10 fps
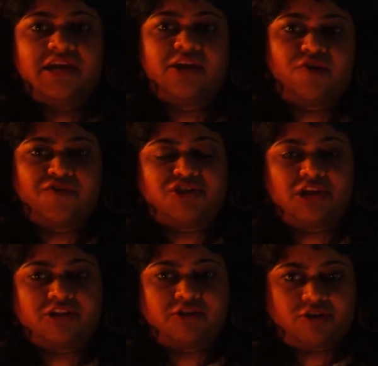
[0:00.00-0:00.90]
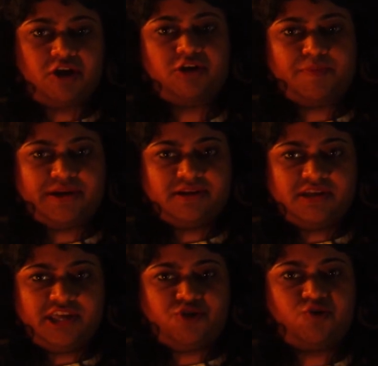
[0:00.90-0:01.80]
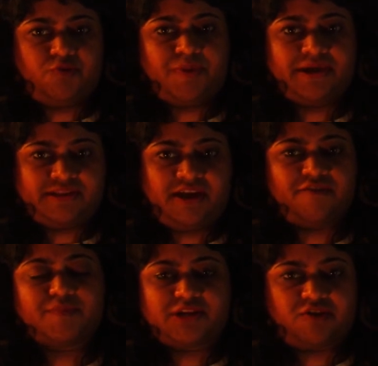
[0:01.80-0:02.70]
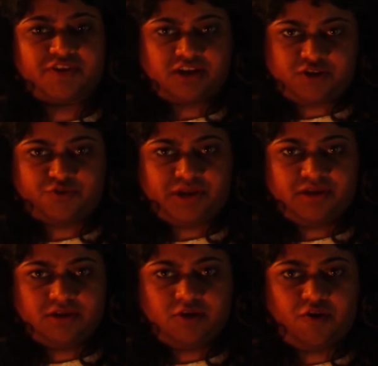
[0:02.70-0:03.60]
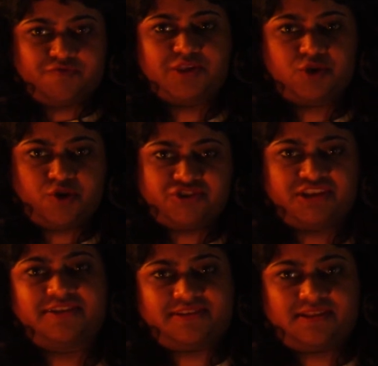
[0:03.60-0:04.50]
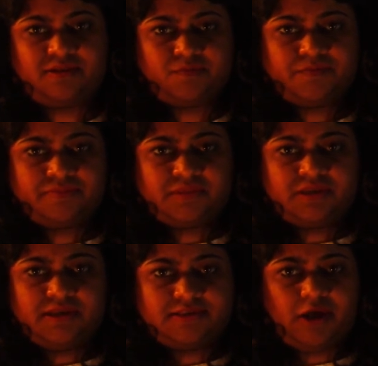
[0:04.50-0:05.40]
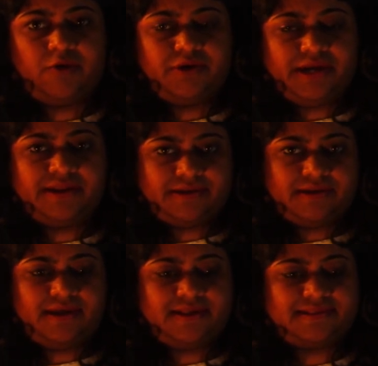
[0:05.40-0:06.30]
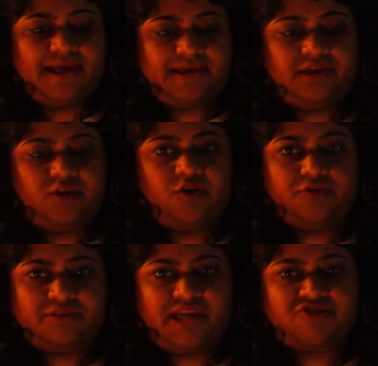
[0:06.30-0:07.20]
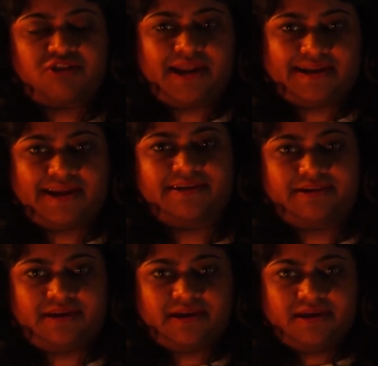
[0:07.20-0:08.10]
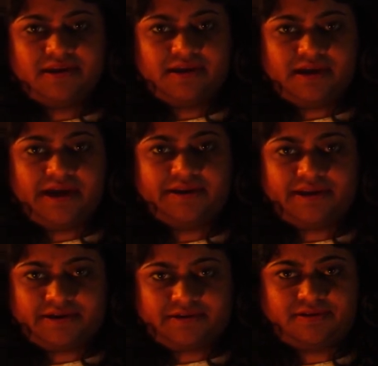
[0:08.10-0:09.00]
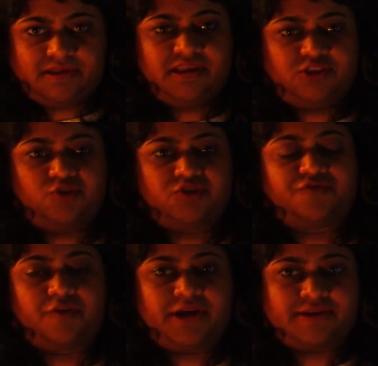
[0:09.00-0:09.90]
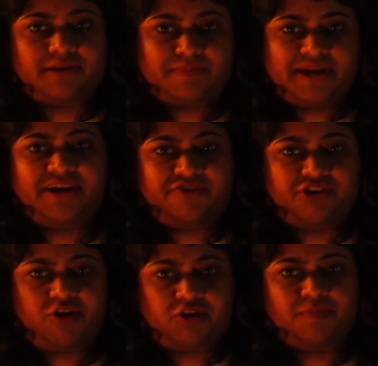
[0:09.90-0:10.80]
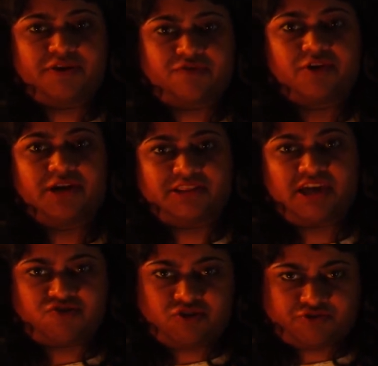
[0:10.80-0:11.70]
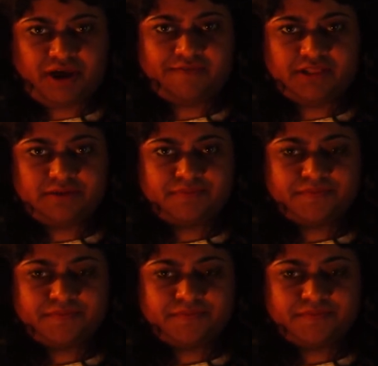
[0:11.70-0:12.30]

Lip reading: an official document issued by the government of a country of which you're a citizen. So it is like your national identity, and it is a mandatory document for international travel.